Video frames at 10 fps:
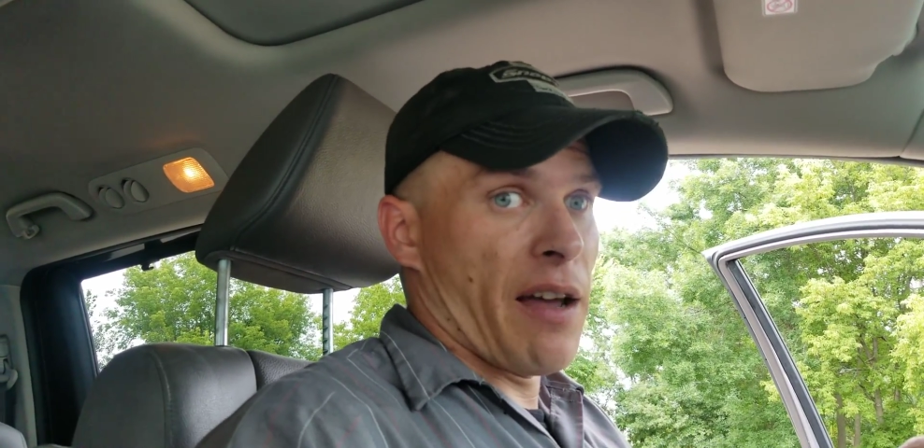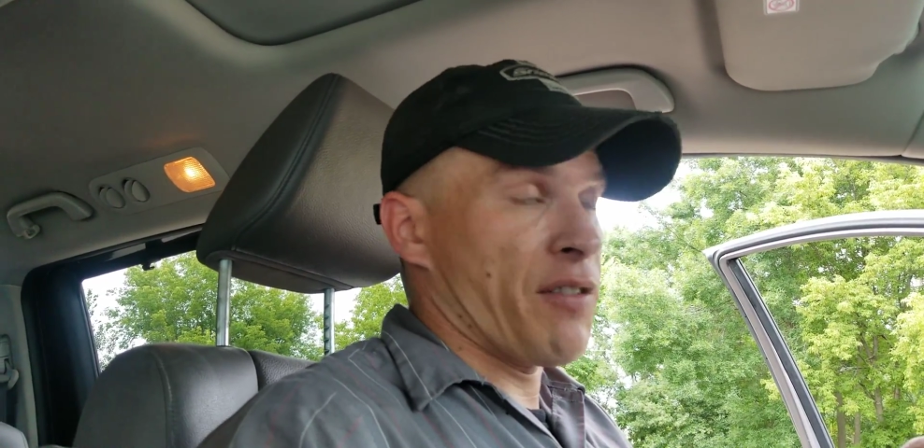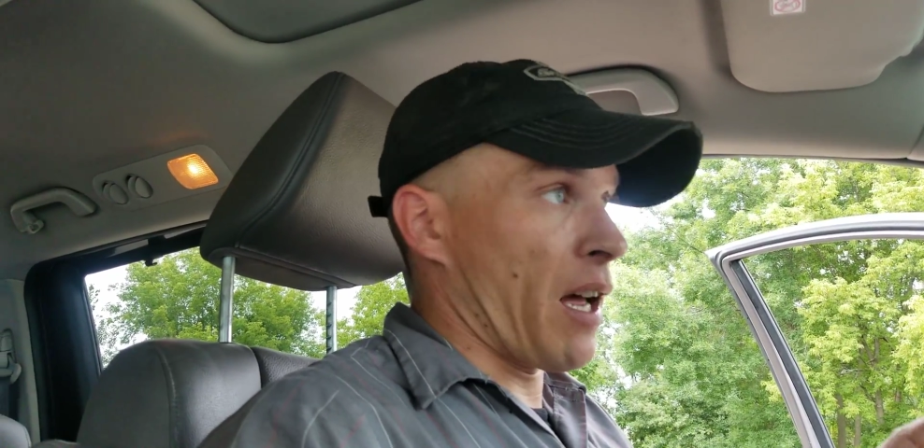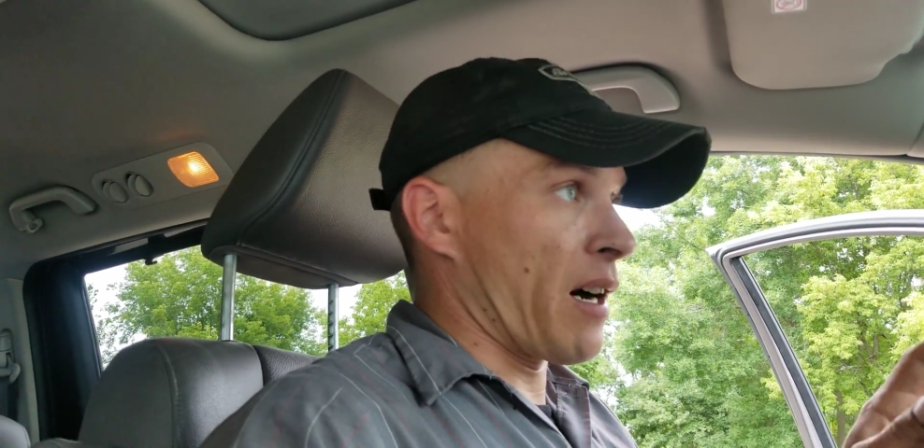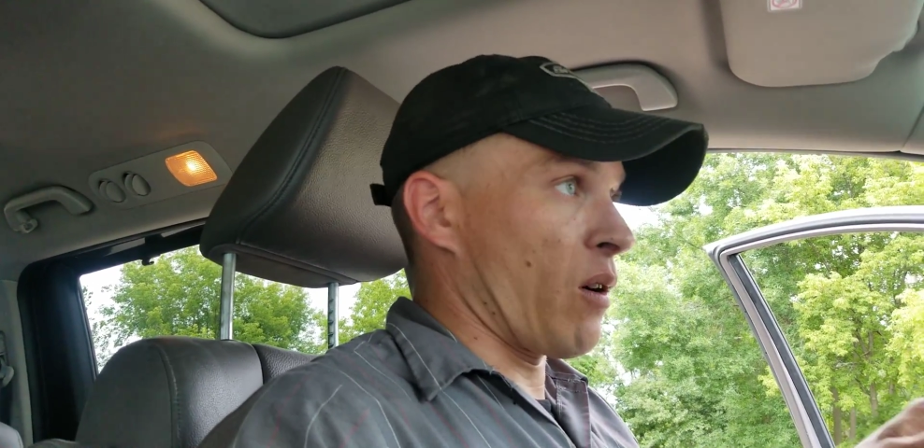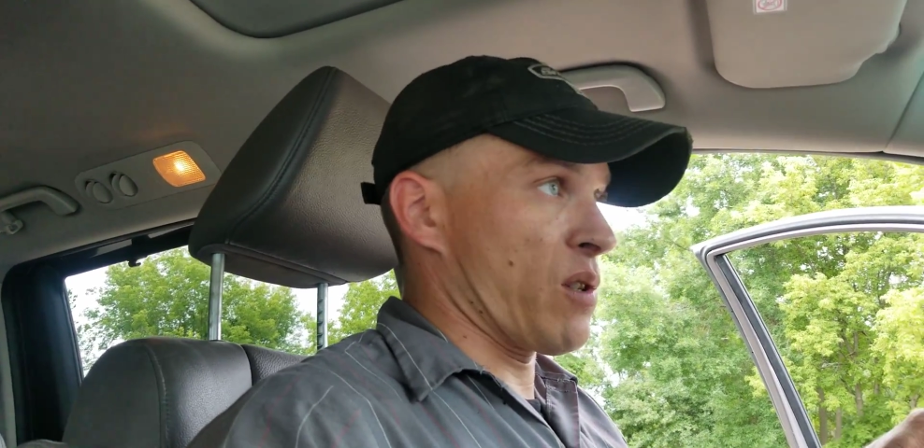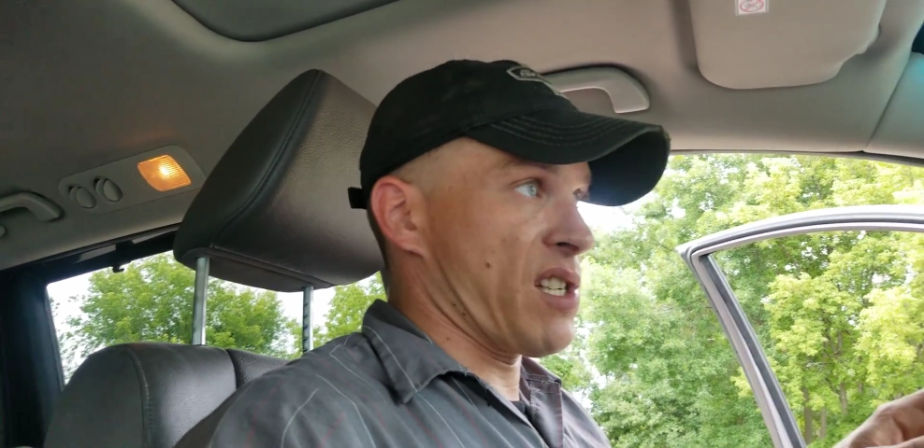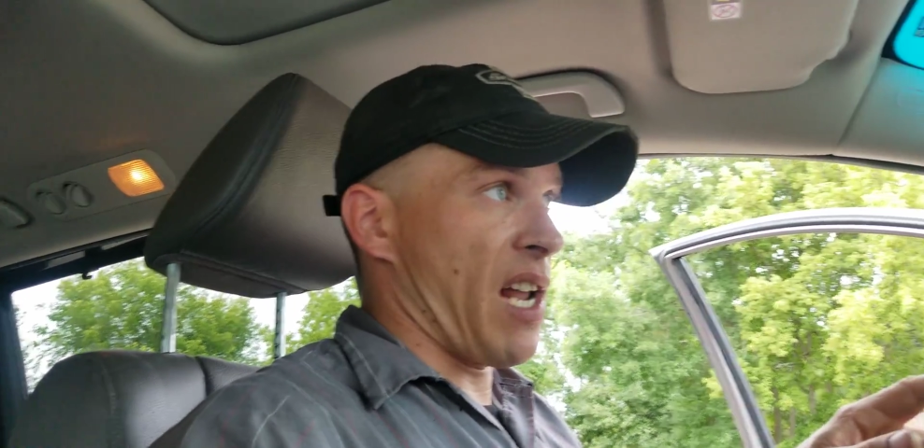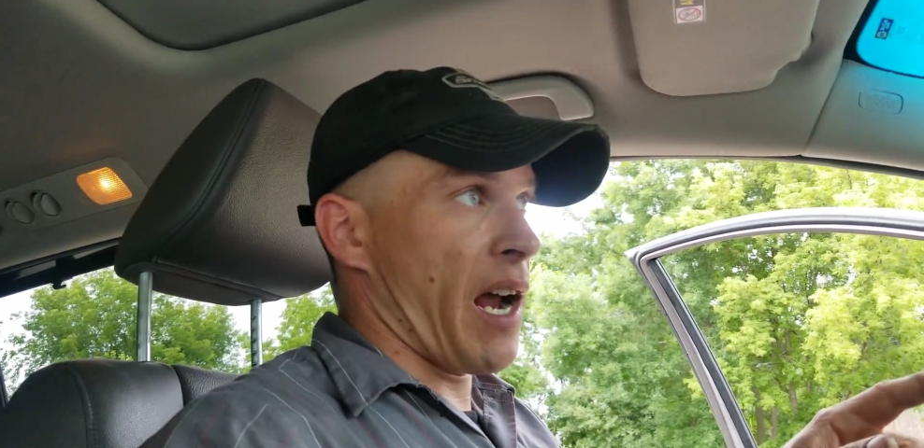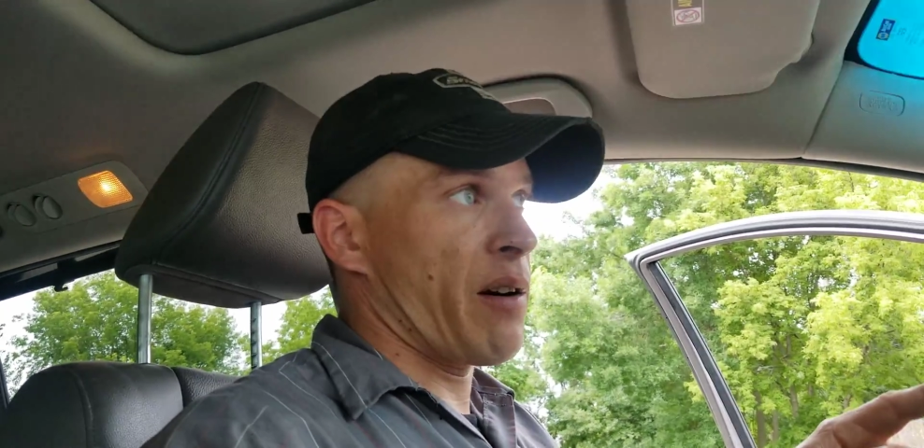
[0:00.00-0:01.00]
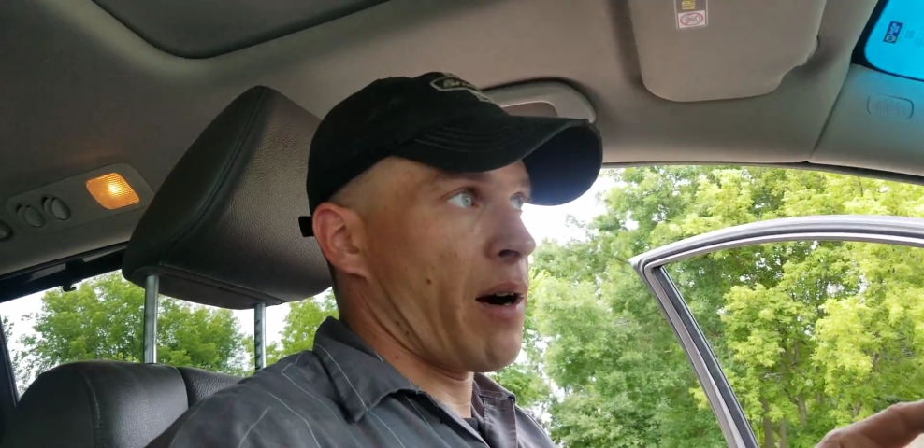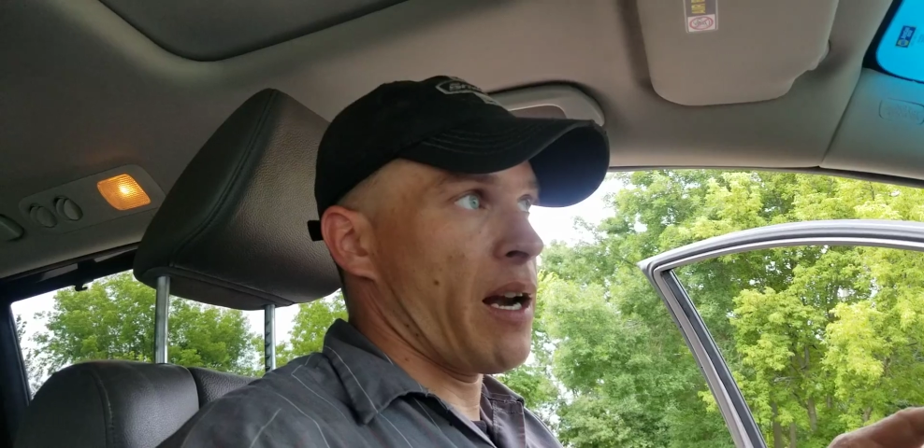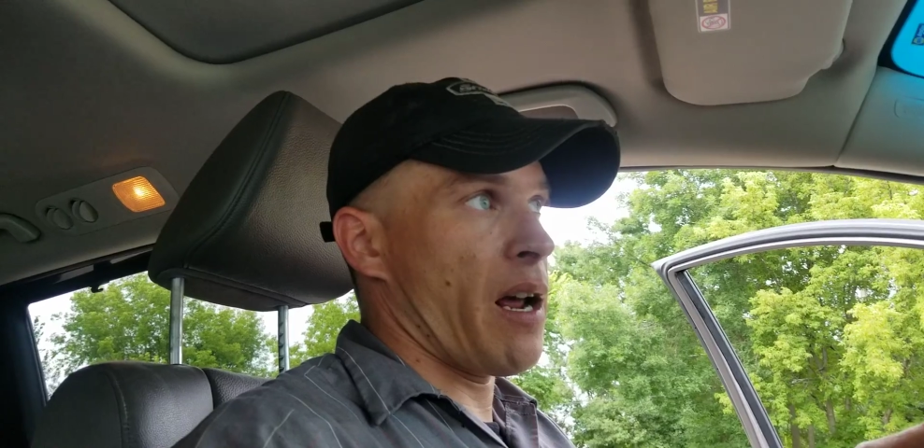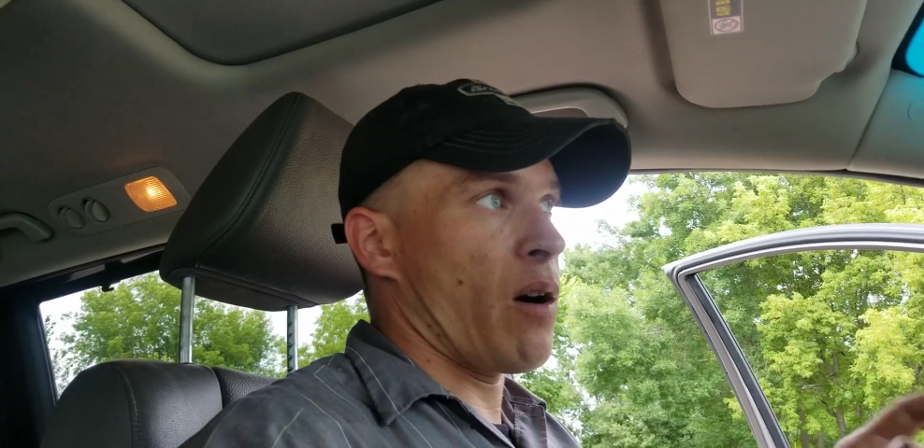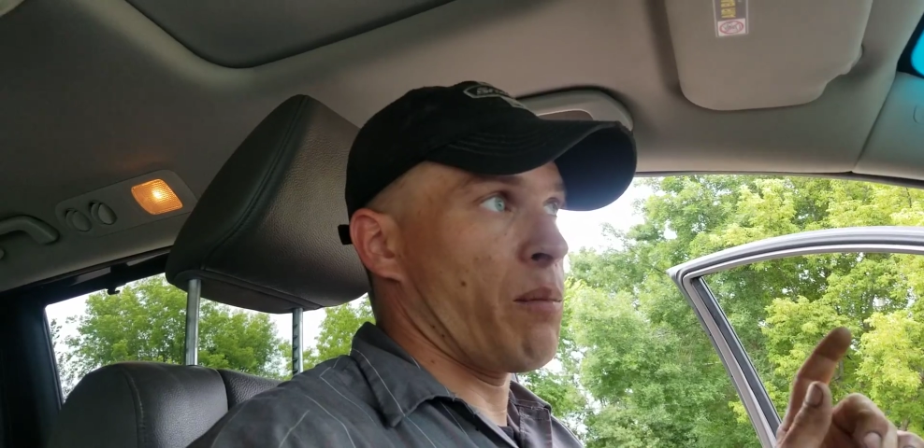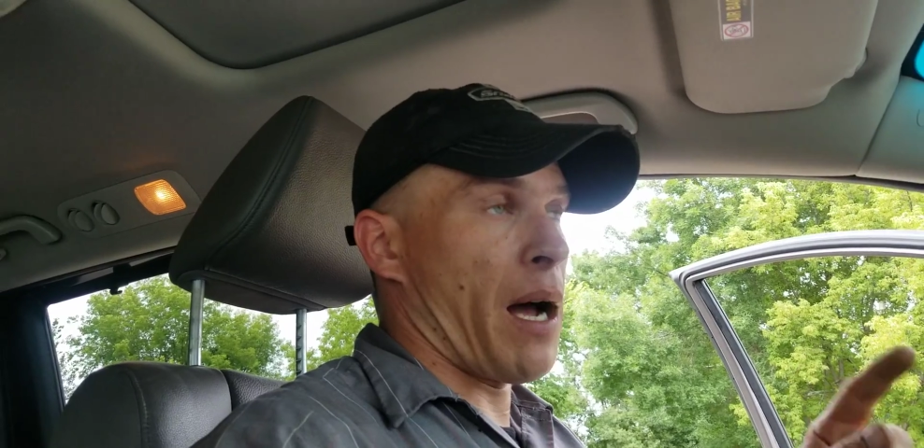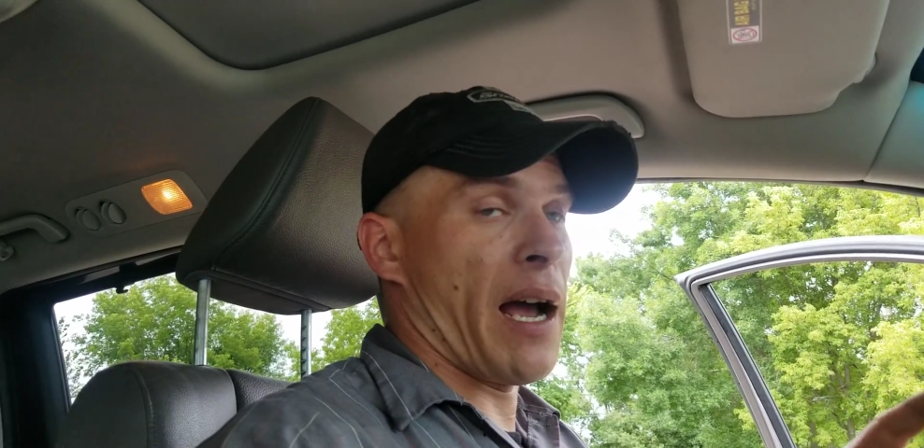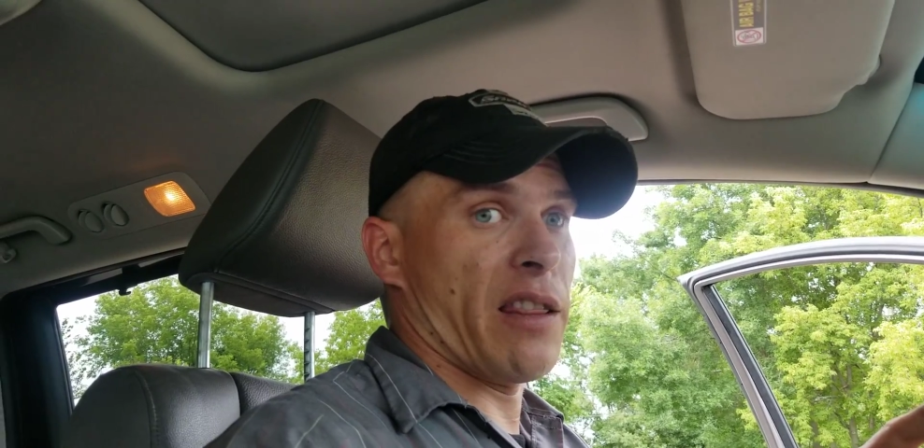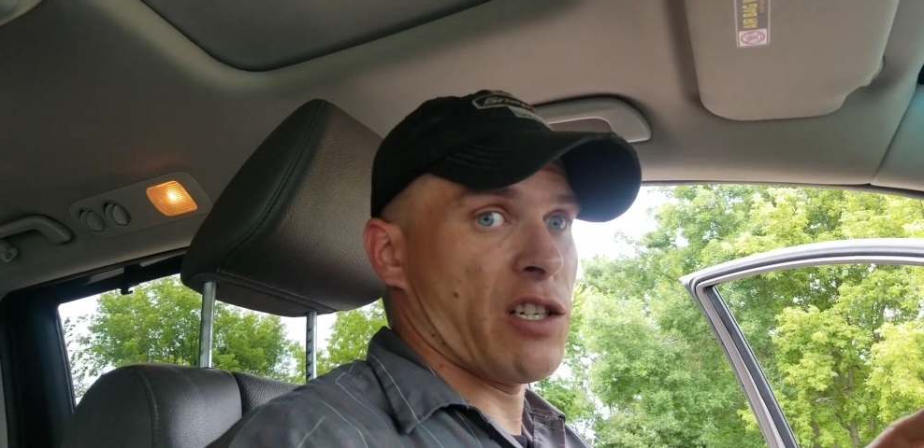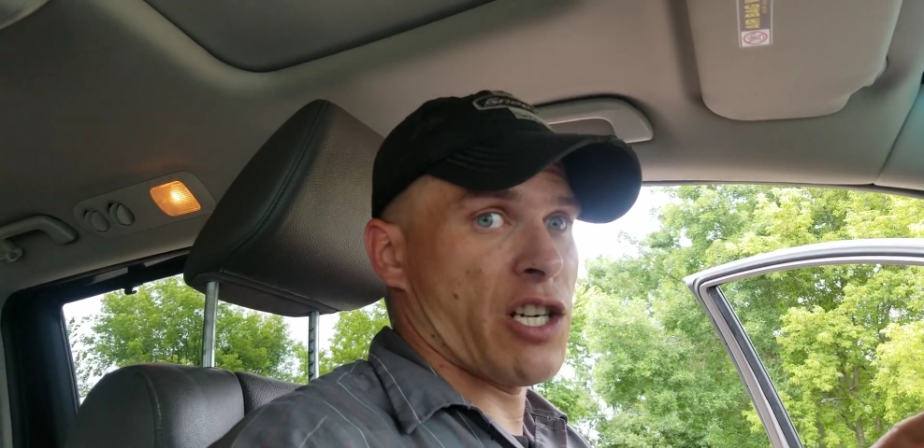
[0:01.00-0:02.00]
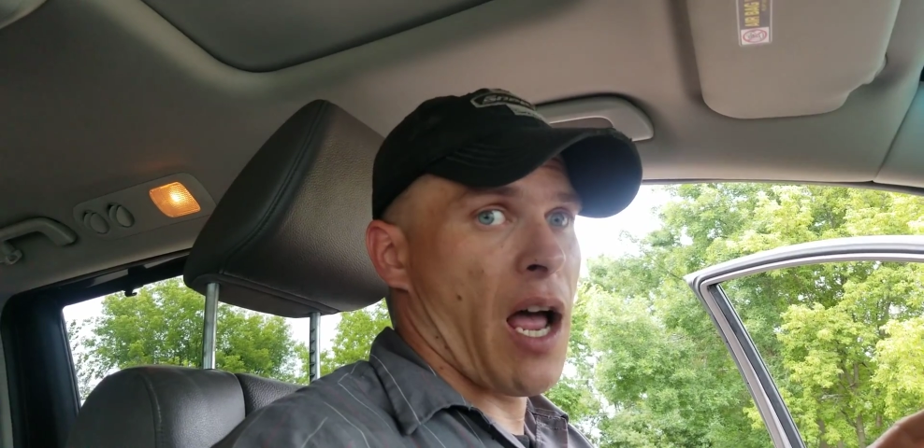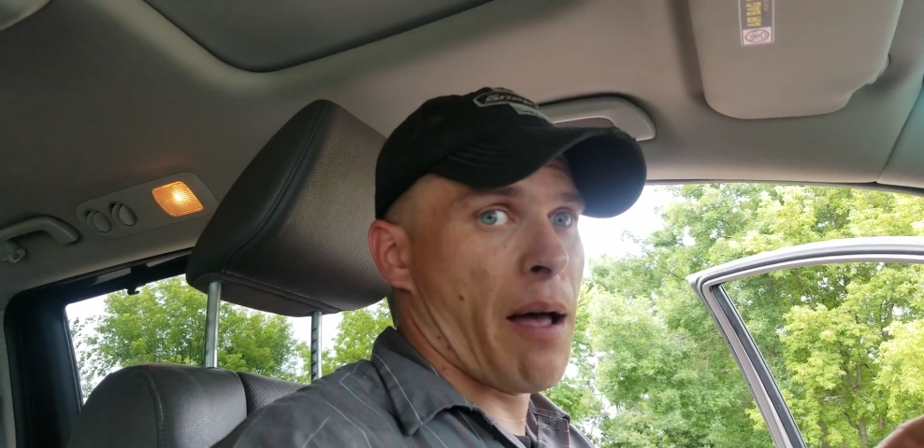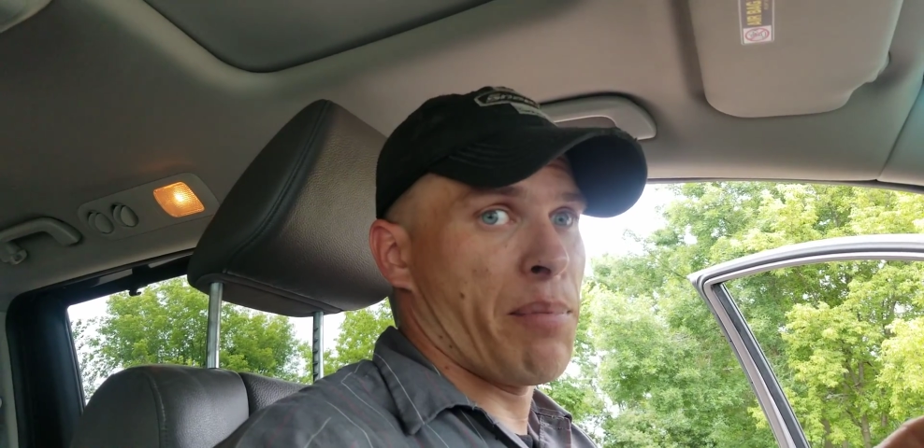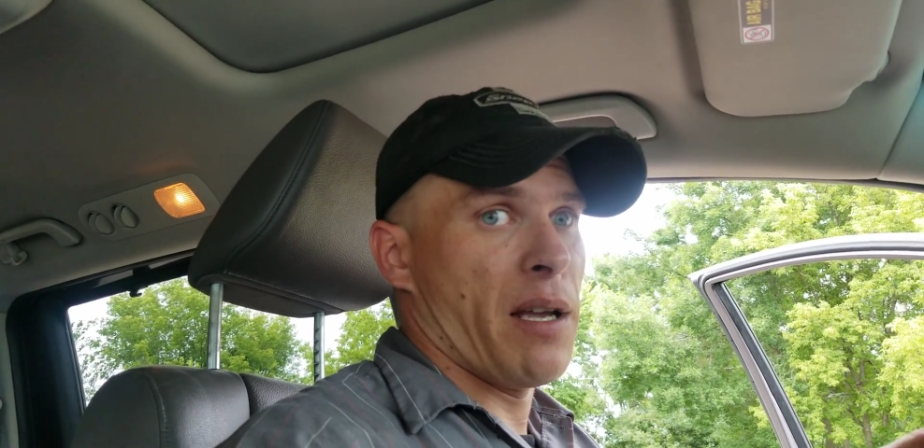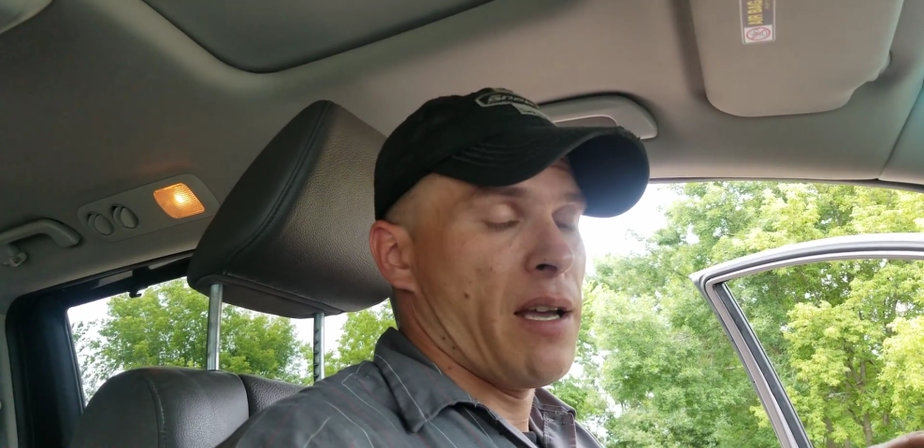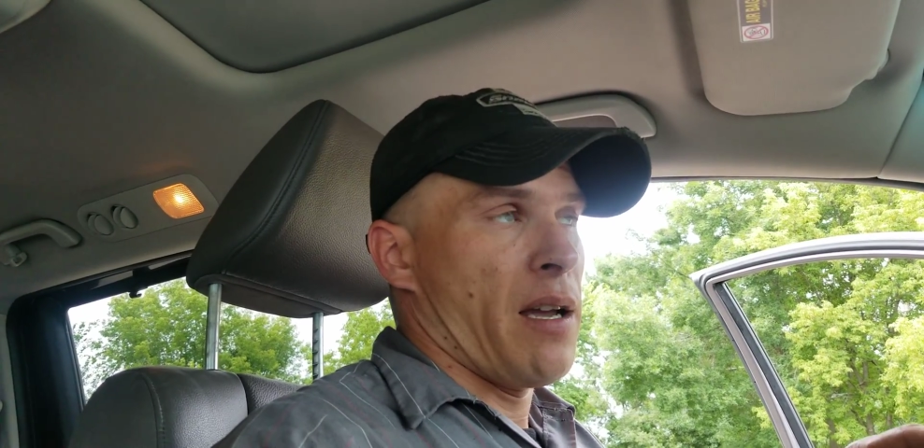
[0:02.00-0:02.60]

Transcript: I've got it outside right now behind the shop,